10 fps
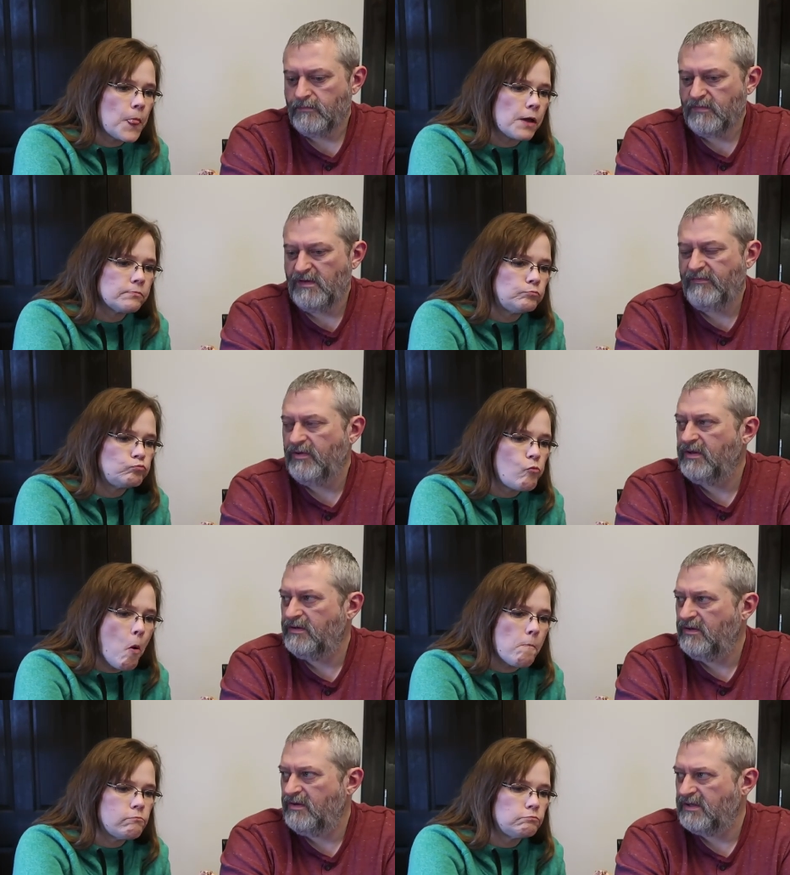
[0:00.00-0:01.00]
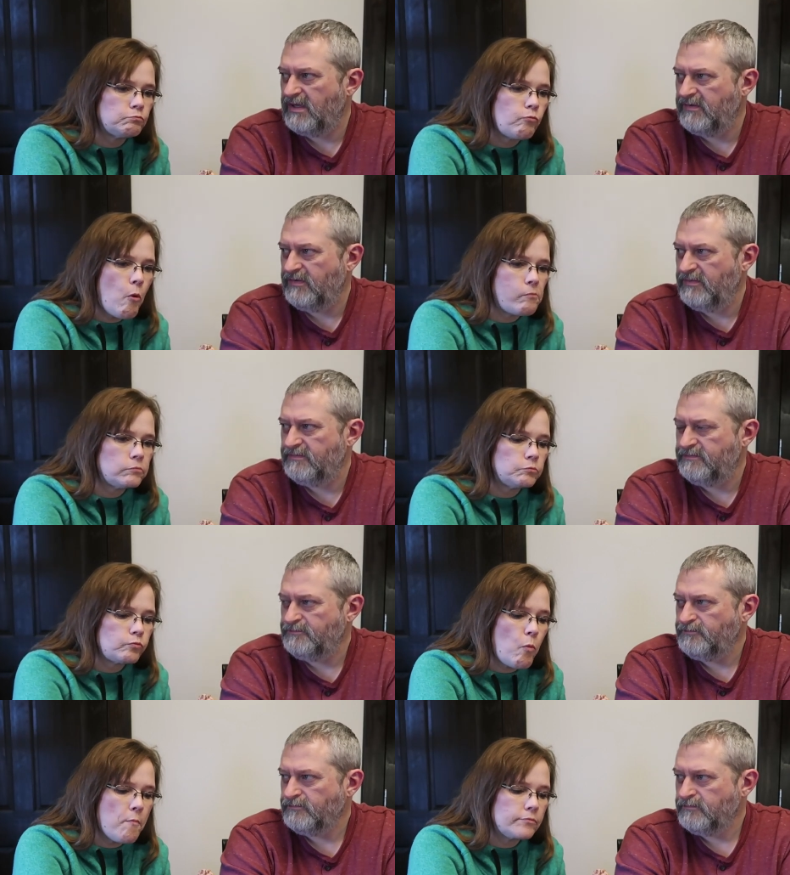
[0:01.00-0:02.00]
Speaker 1: See if you do you get that too?
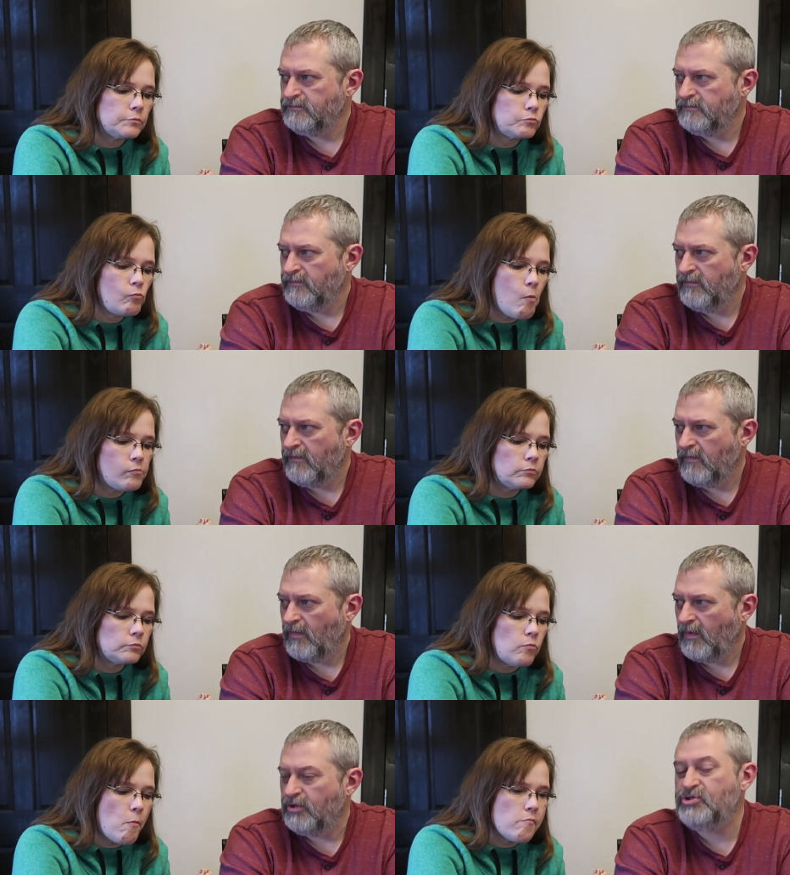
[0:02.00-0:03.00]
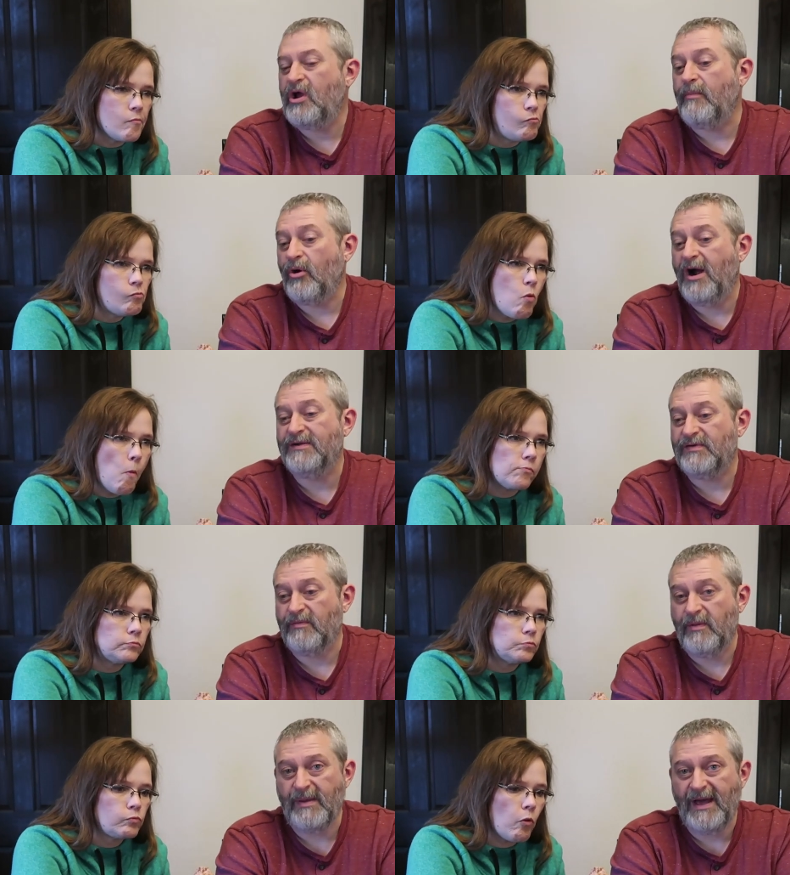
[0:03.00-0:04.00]
Of course, you got more ice
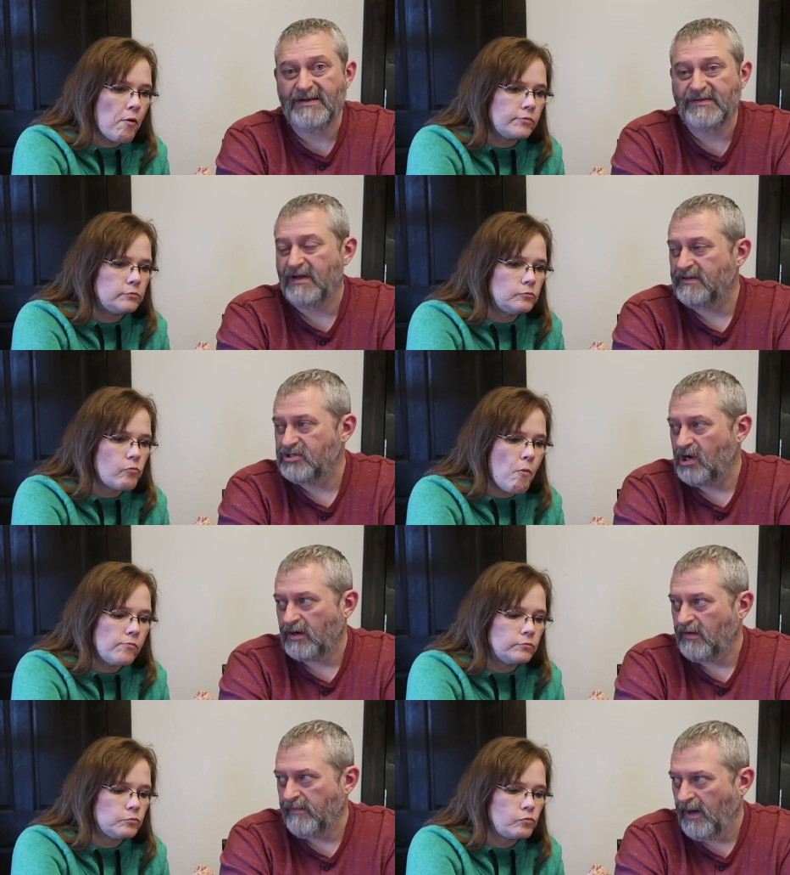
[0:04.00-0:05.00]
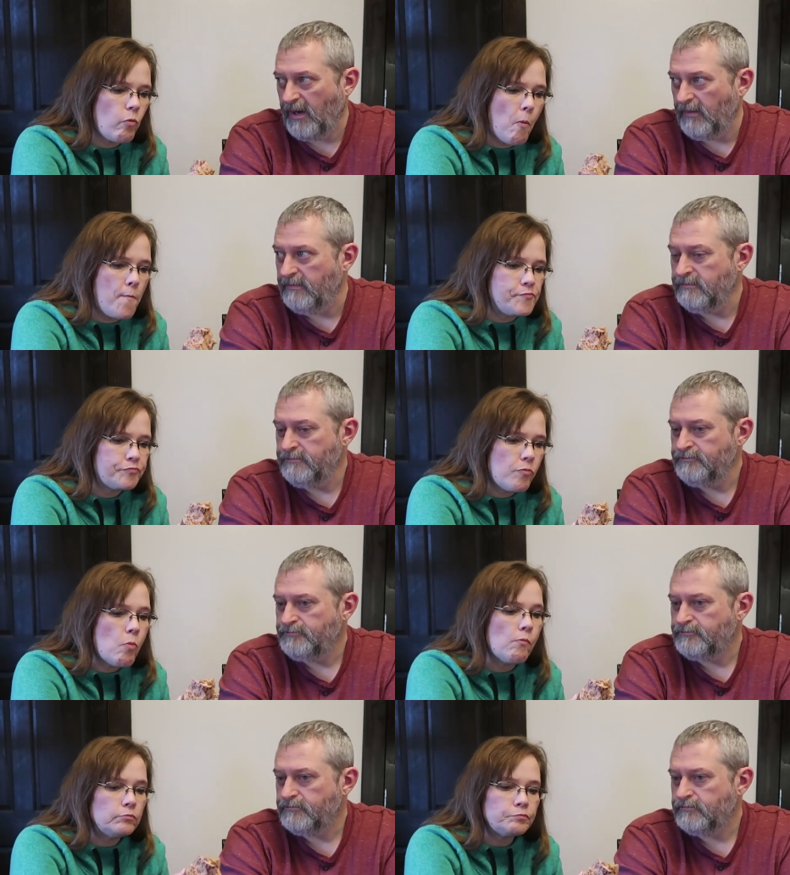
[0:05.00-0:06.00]
cream than me. I just got the chocolate on the bottom.
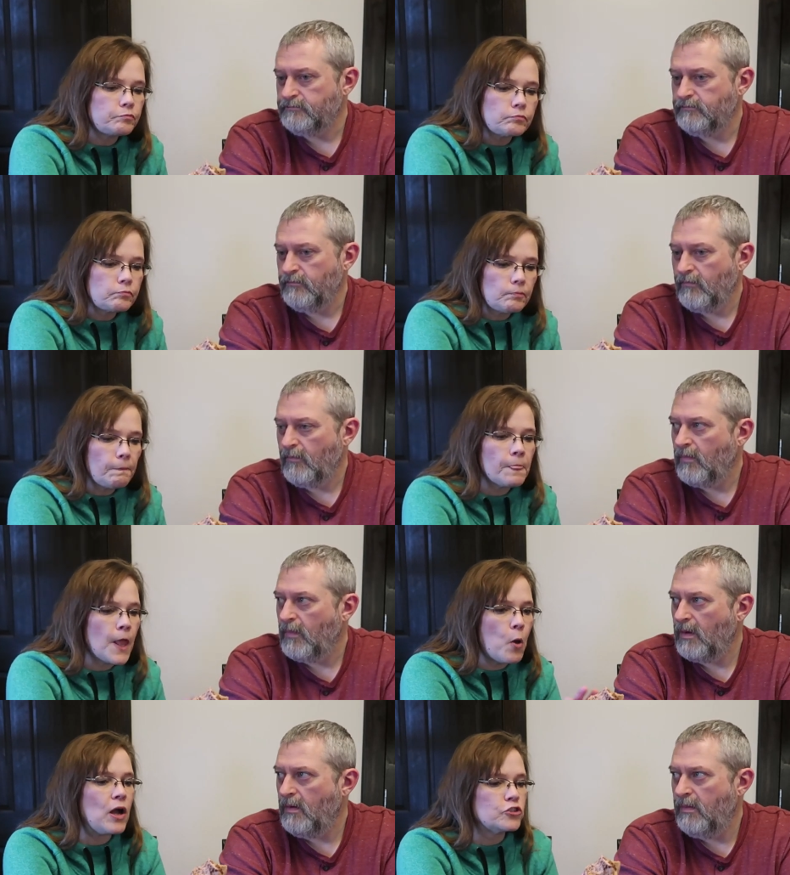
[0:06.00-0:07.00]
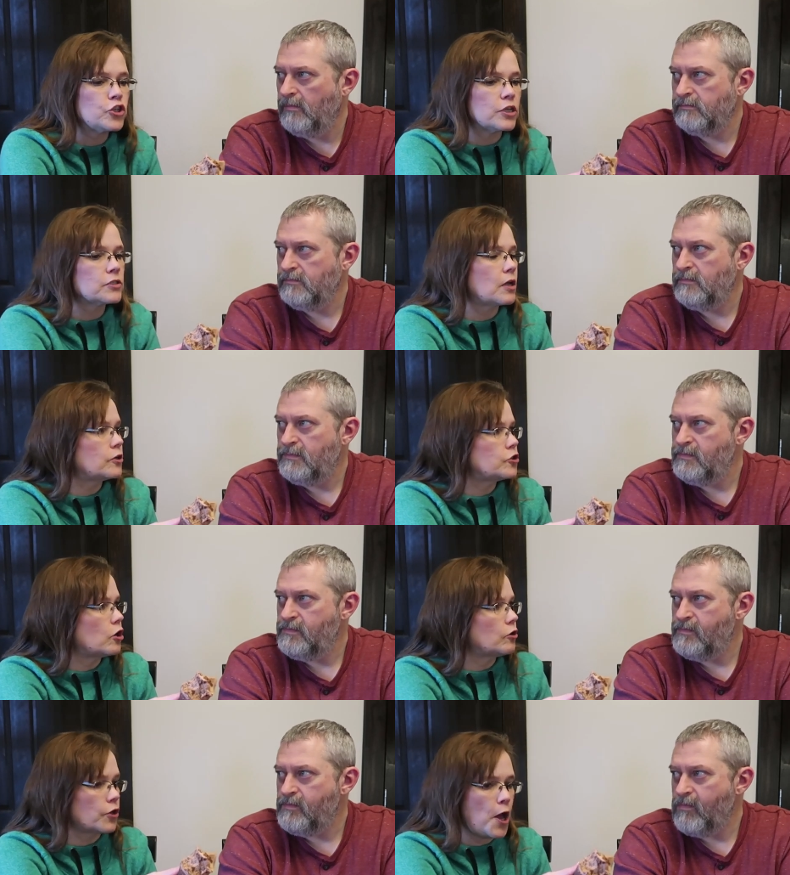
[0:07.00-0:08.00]
Speaker 2: Mm hmm No, I just got a
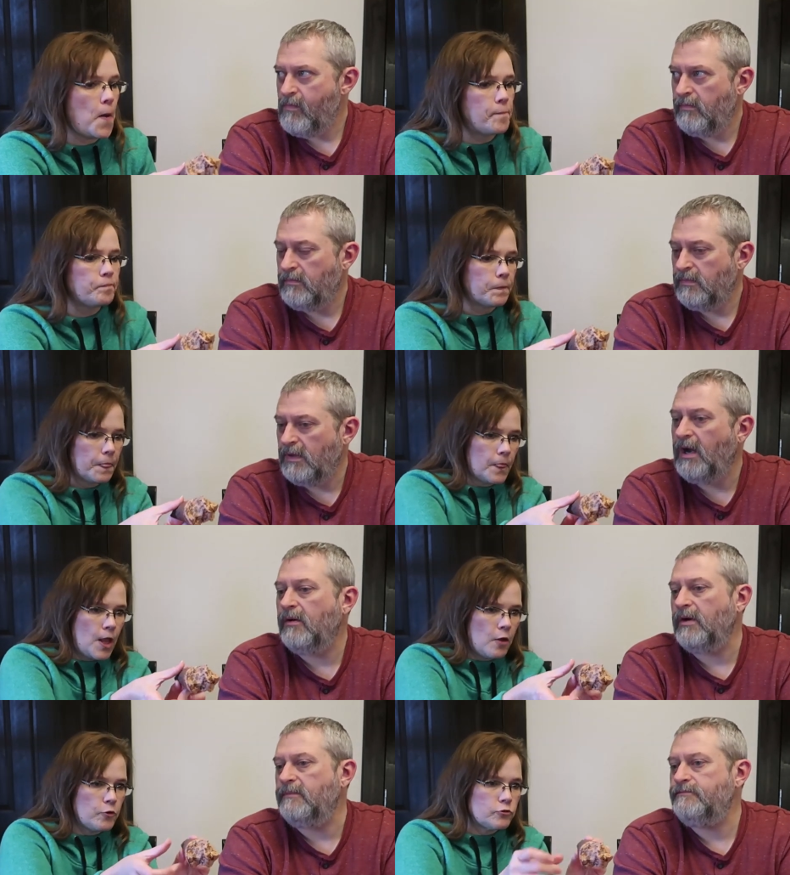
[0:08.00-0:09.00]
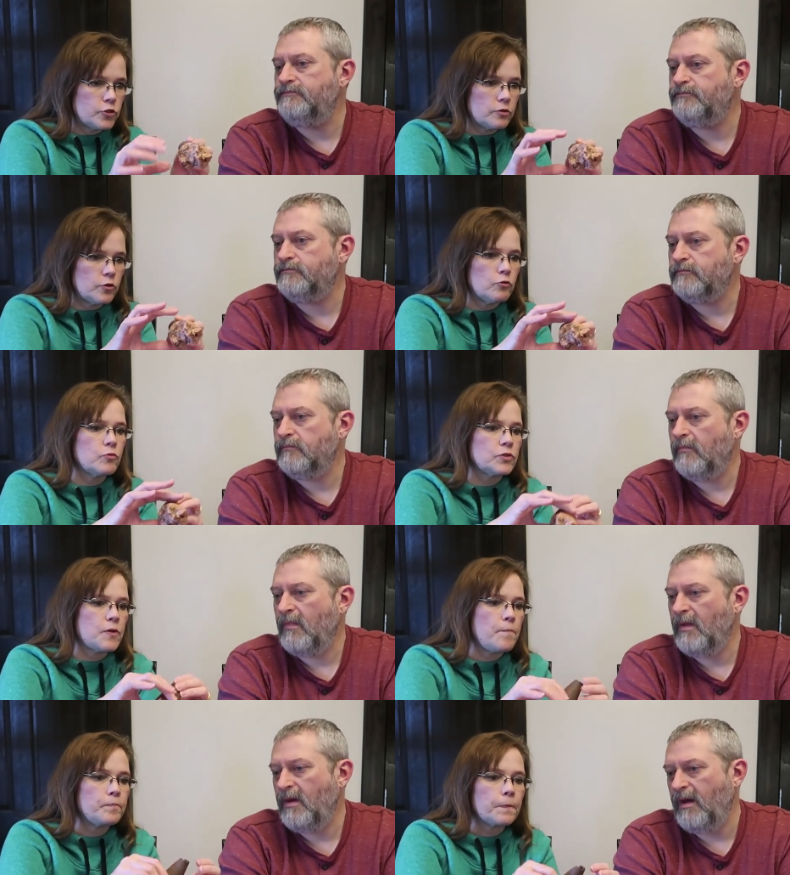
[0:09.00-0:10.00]
chocolate cone. Oh. No, there's there was
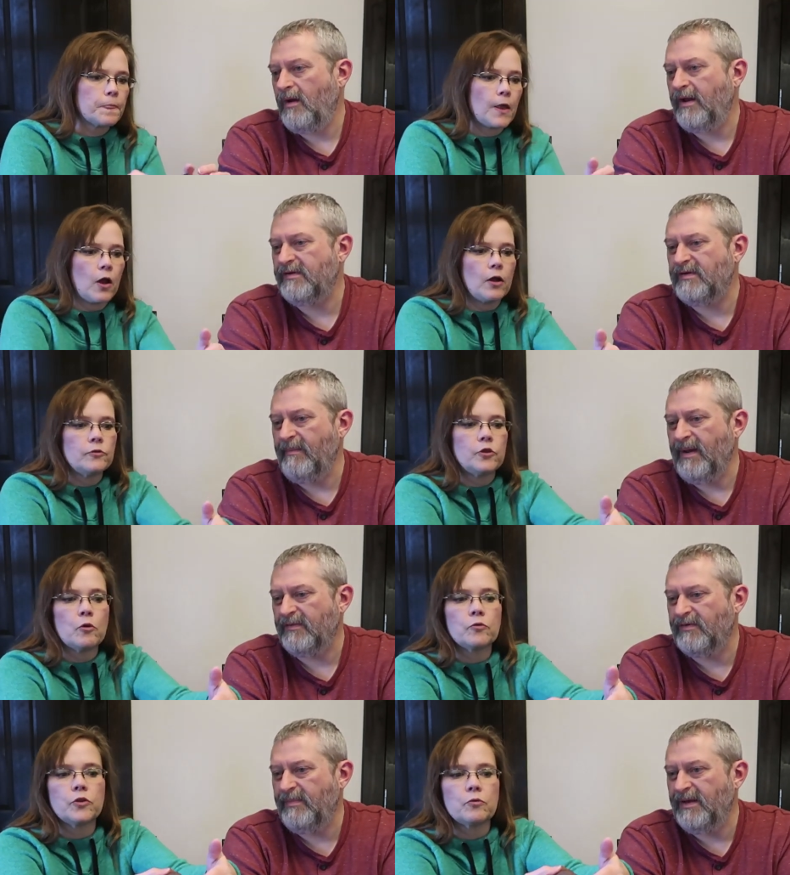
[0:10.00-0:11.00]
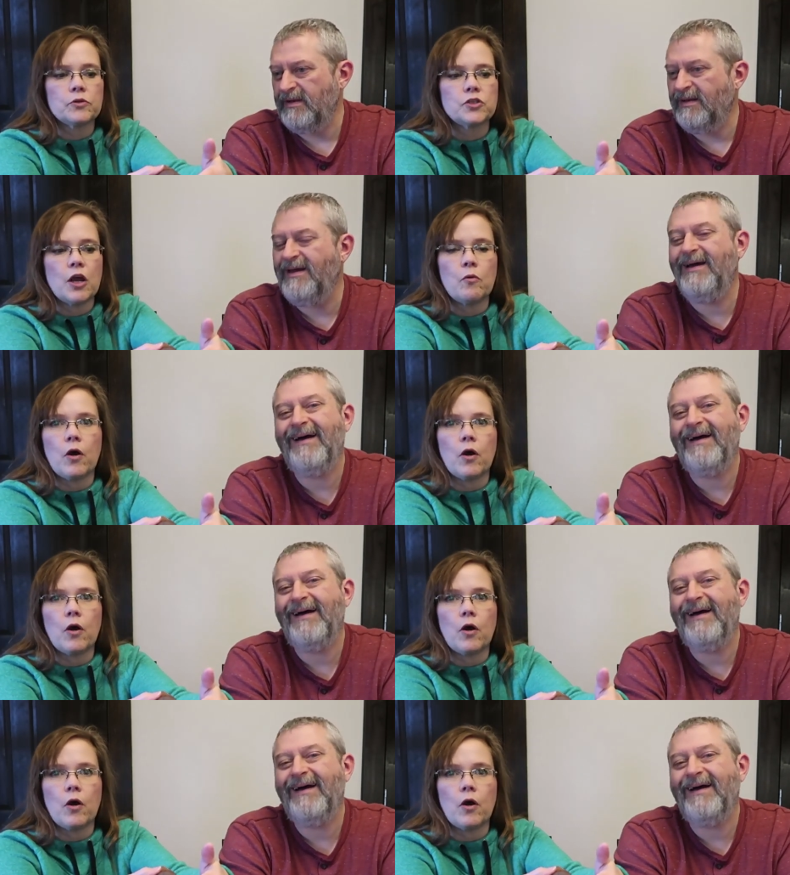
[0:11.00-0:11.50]
Oh, there, there was no